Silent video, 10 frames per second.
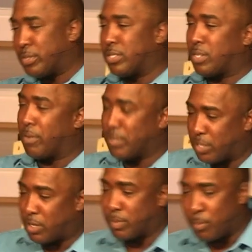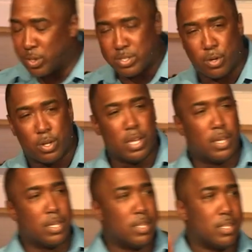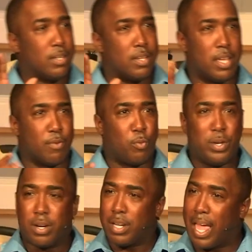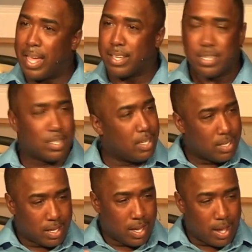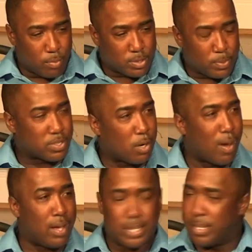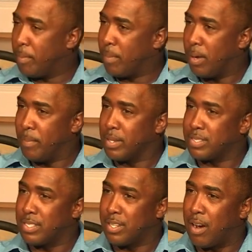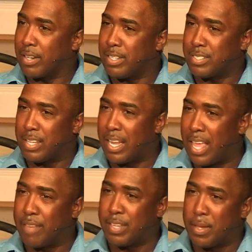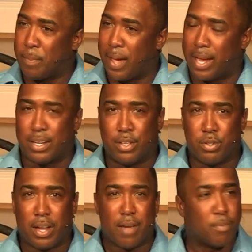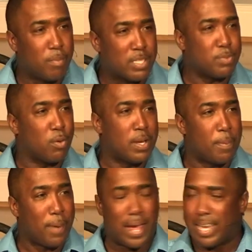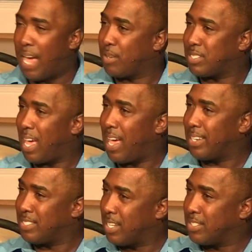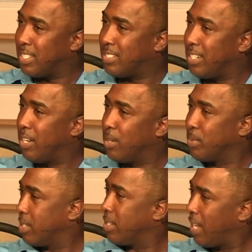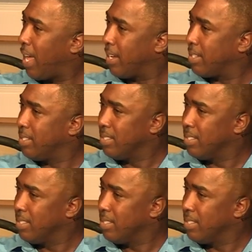I want you to serve in church, but more so, if we are light and we're supposed to go out in amongst the darkness and have an impact, you're going to have much more impact outside instead of just in here with other light.